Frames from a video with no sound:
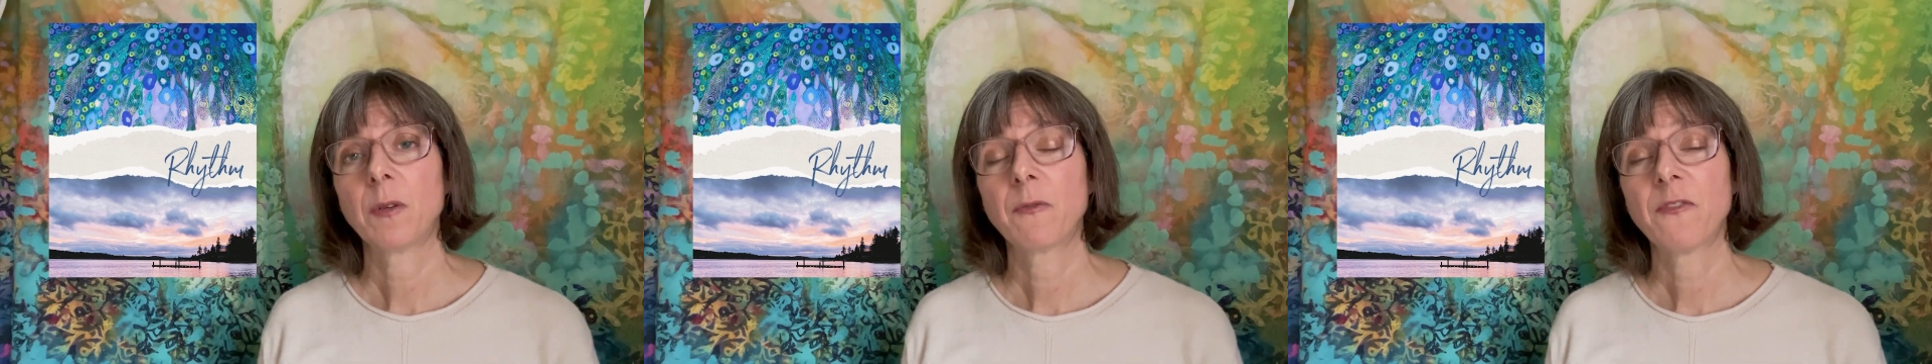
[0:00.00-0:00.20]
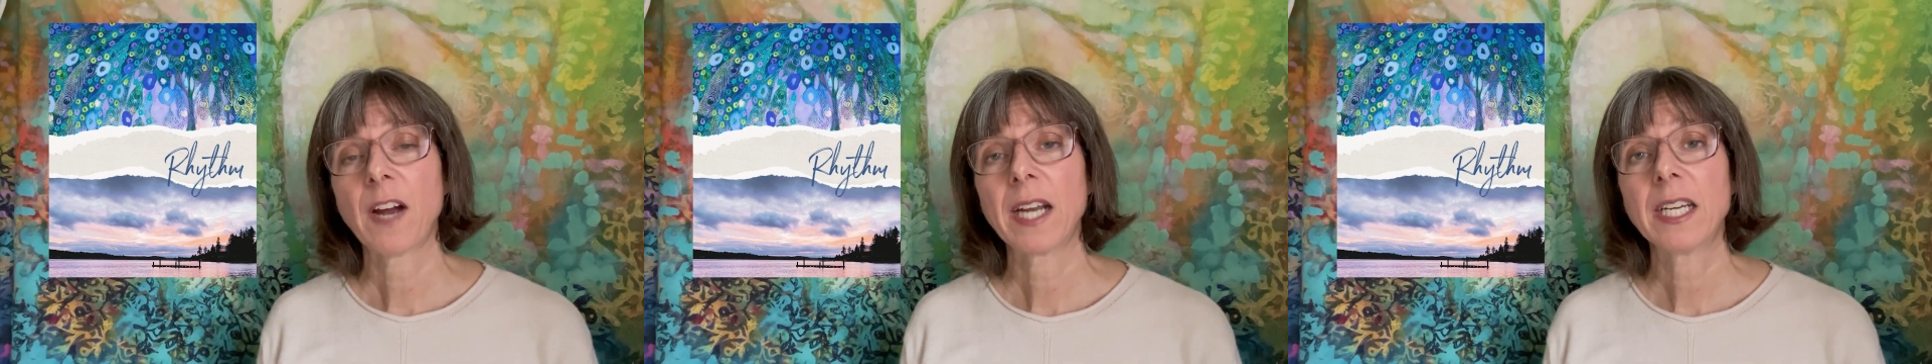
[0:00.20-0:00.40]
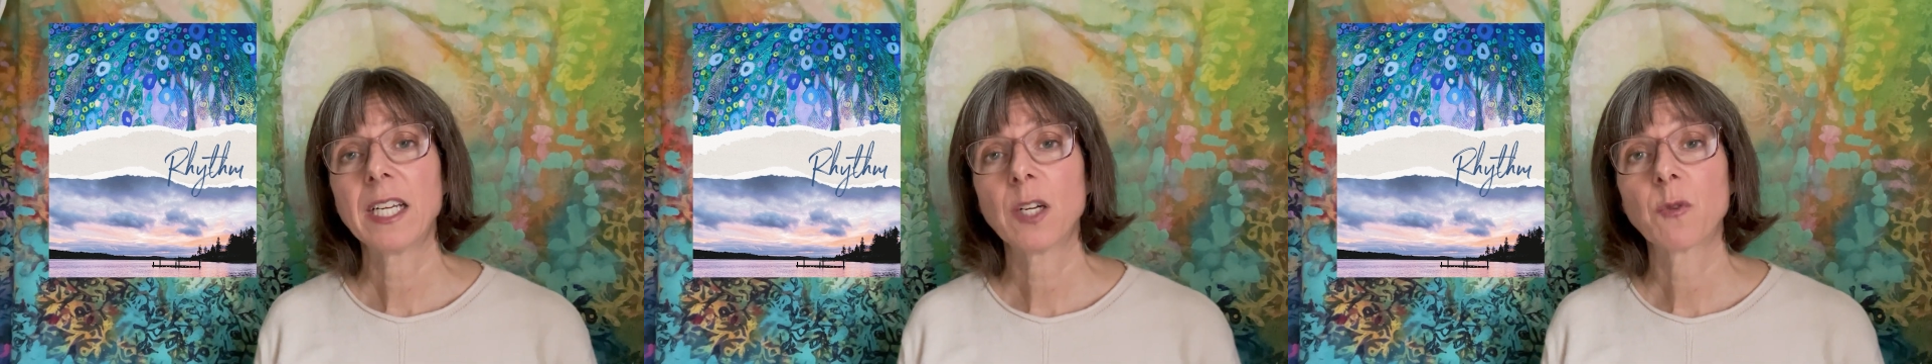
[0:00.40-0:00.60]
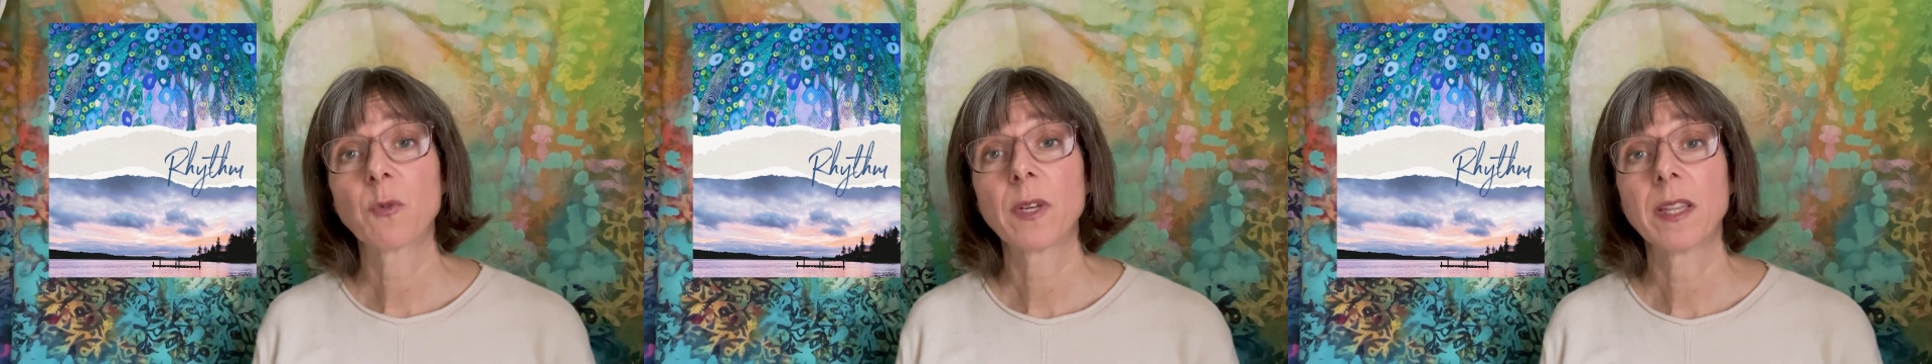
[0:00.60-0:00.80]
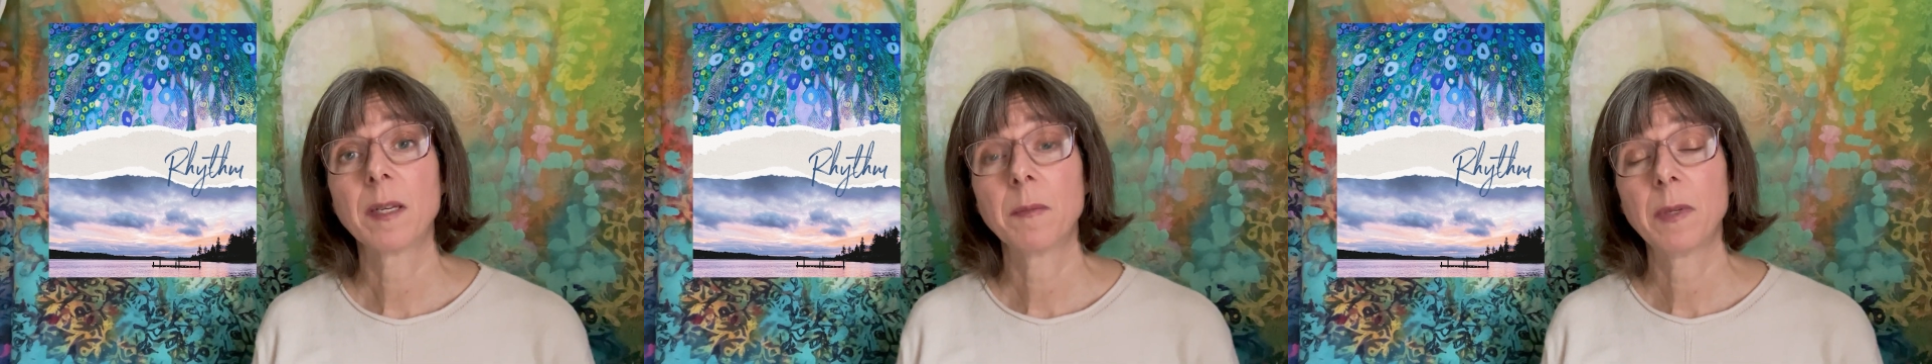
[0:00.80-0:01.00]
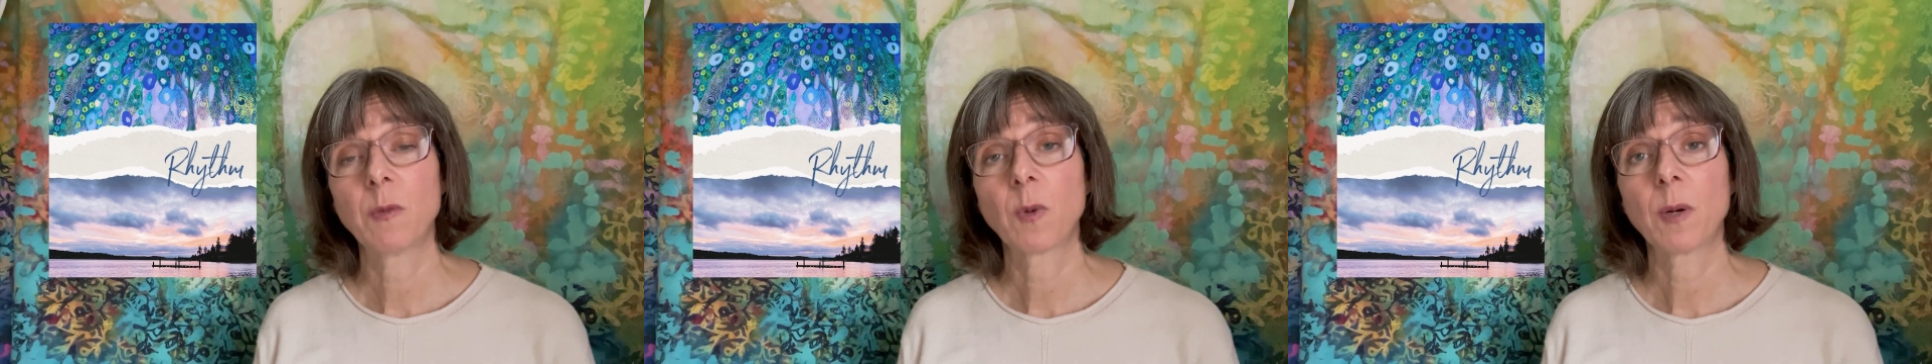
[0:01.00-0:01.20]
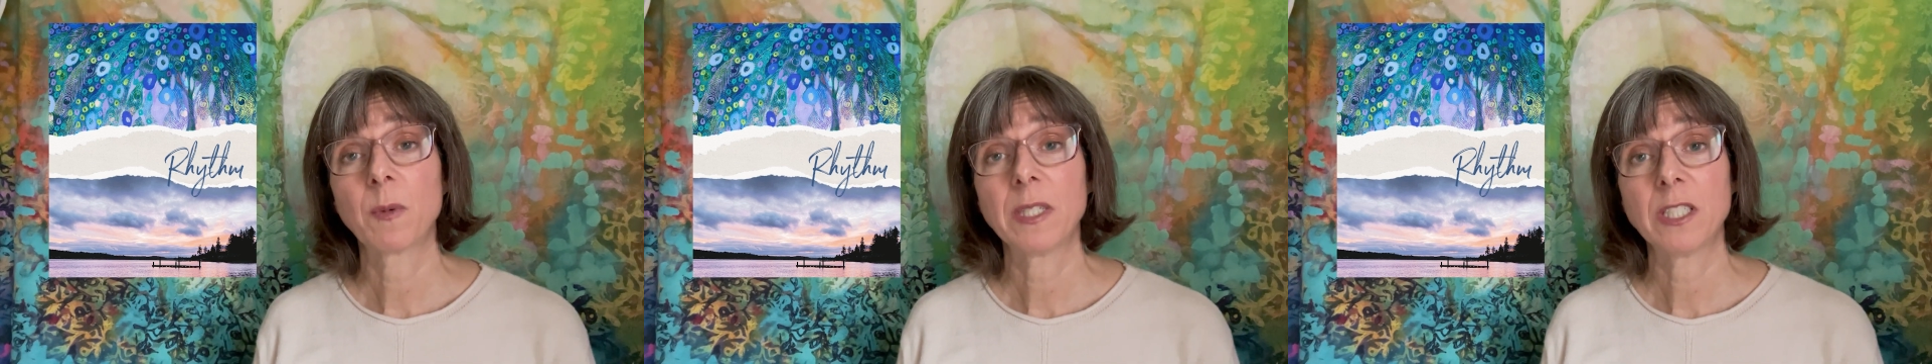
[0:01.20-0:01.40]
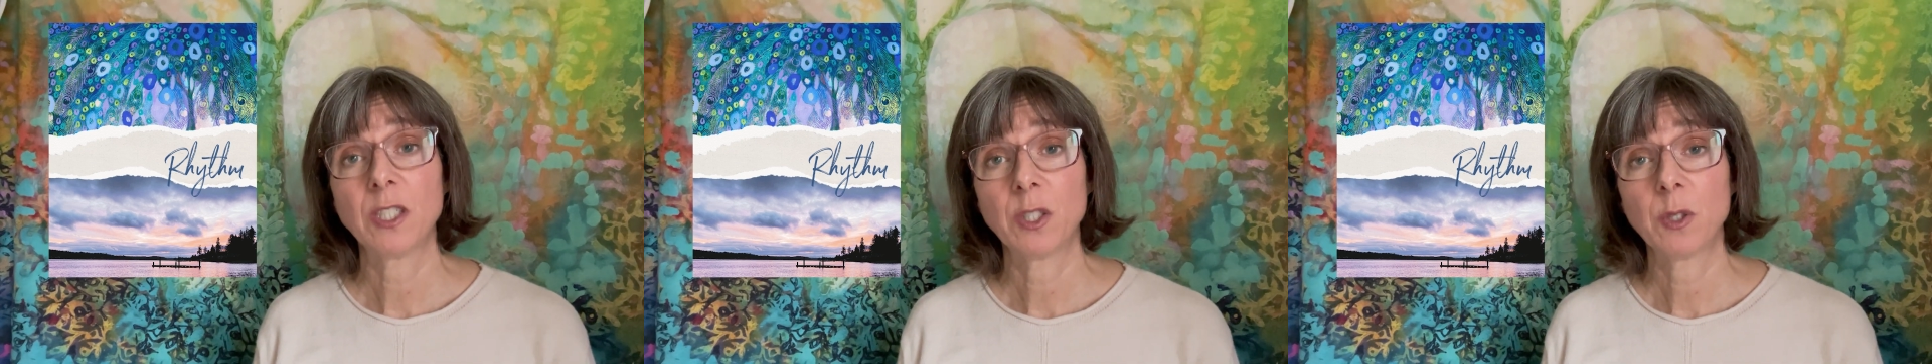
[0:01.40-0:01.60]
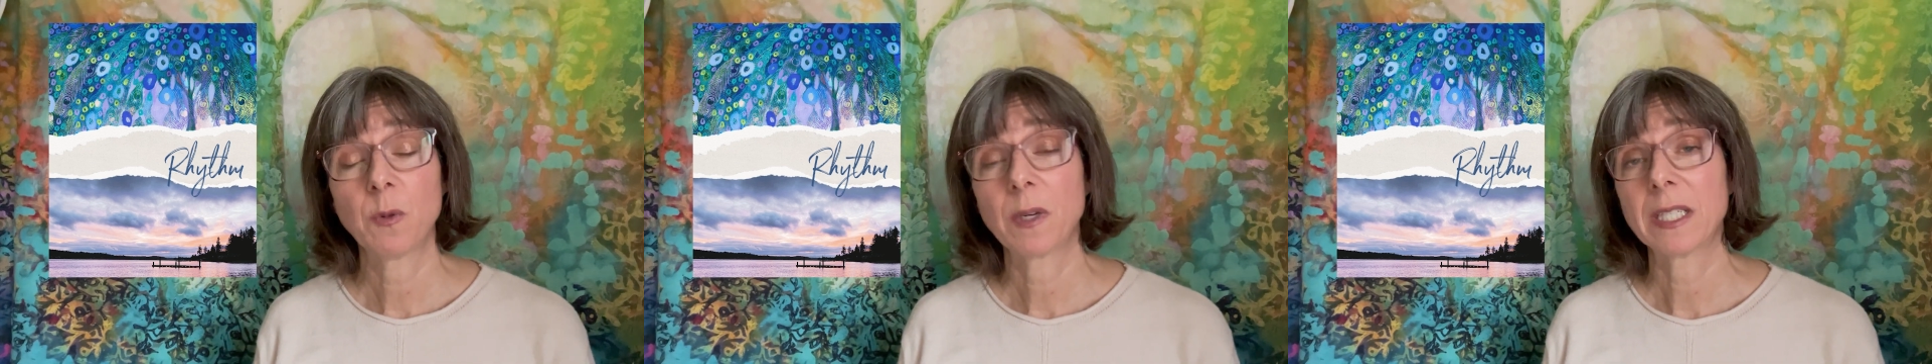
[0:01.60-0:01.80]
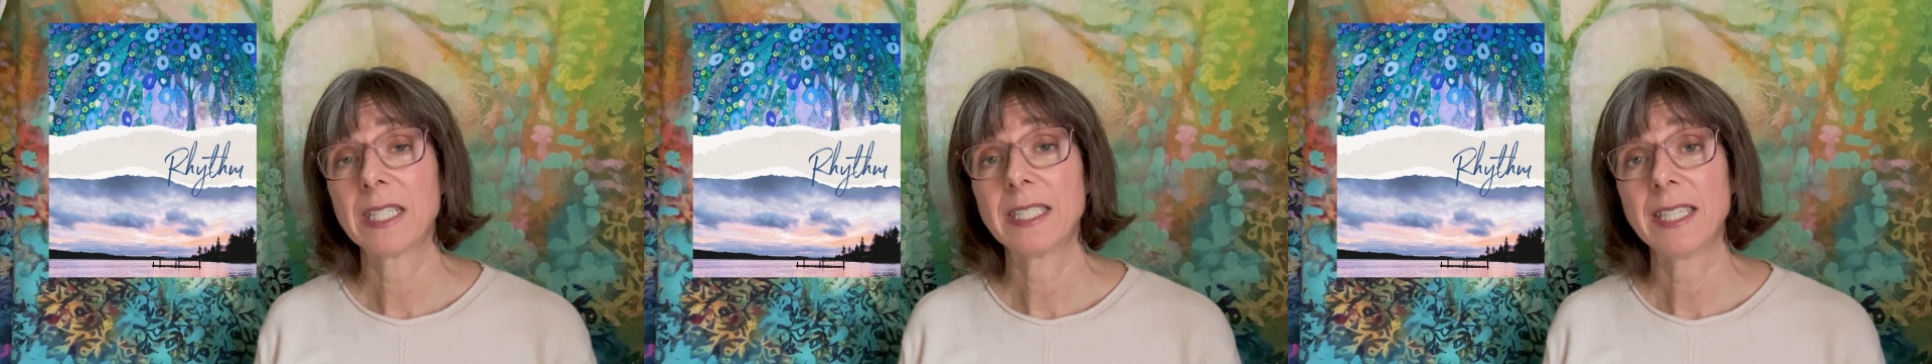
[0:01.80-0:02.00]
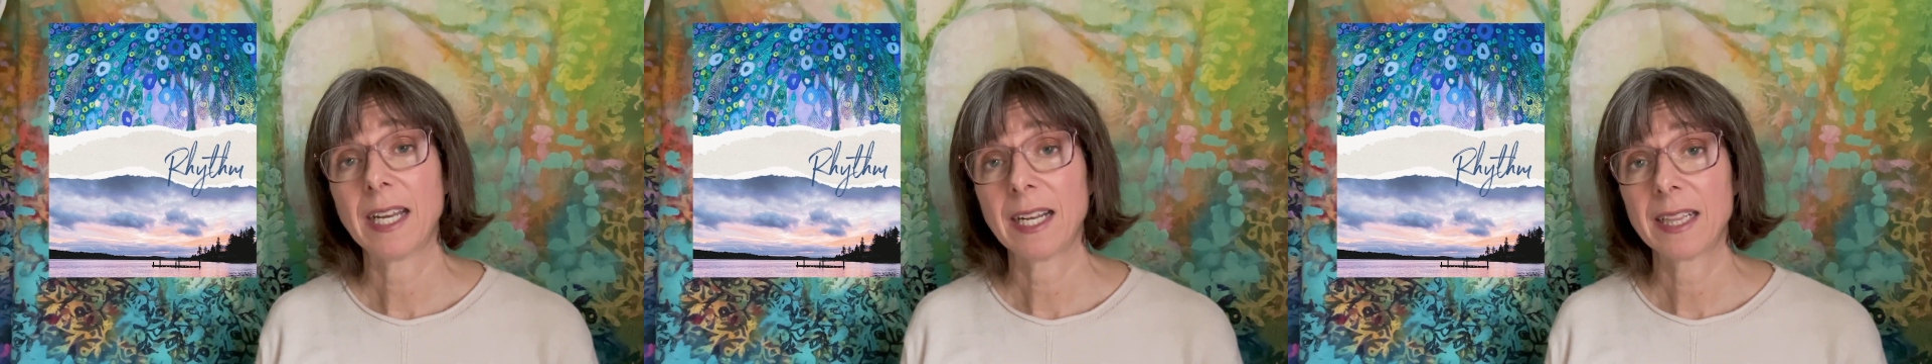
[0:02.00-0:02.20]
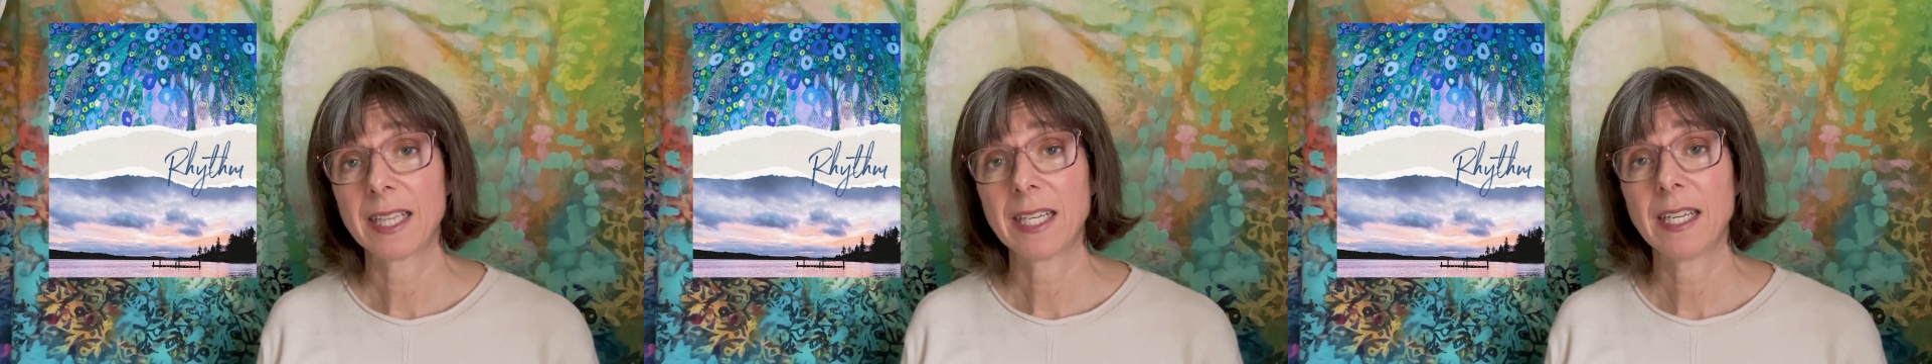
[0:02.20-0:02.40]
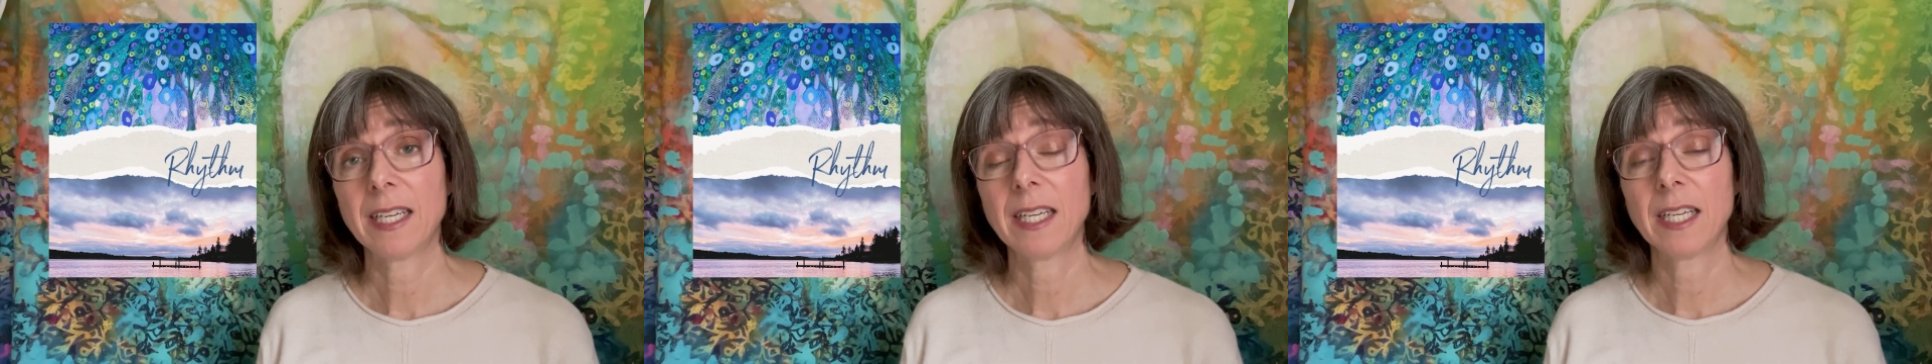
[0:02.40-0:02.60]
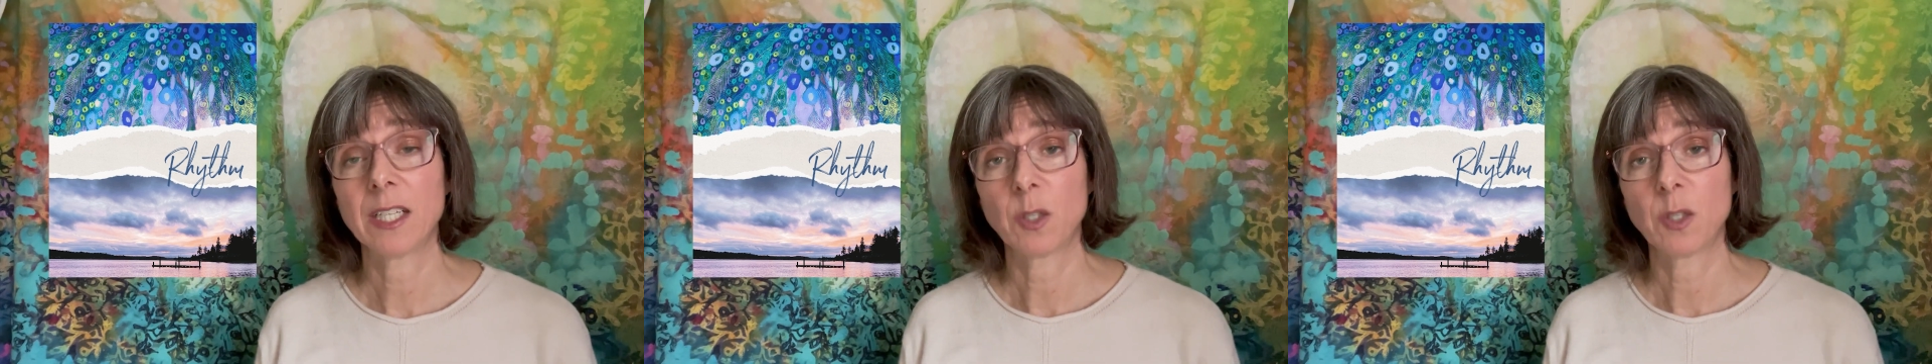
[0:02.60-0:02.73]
Finding a rhythm in what we do on a daily and a